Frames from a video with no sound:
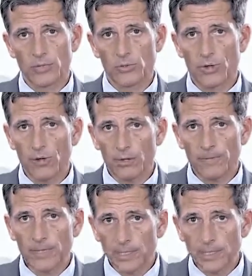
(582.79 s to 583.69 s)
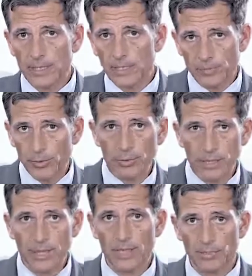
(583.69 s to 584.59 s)
to all of these pure
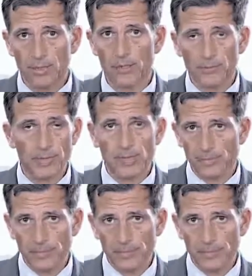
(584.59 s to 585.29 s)
discount bonds with